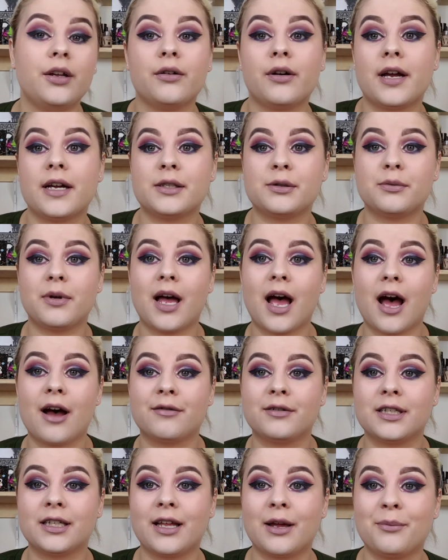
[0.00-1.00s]
You guys will
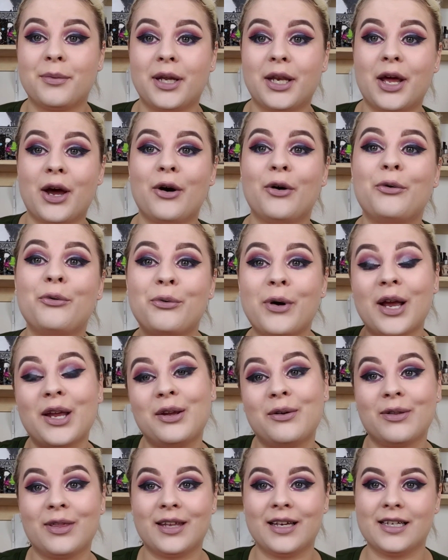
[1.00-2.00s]
have to let me know
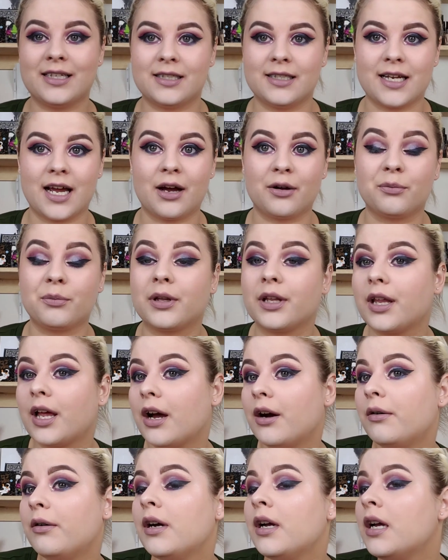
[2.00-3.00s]
what you think down
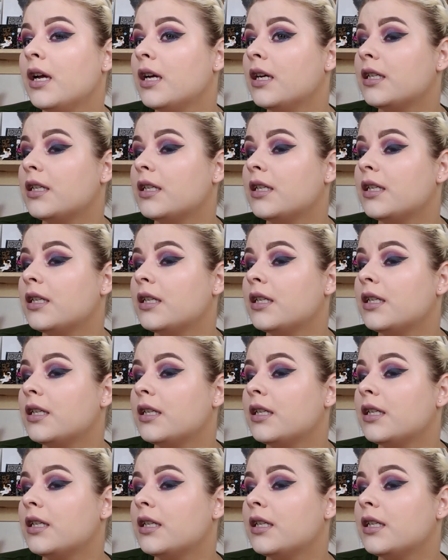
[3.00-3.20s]
below.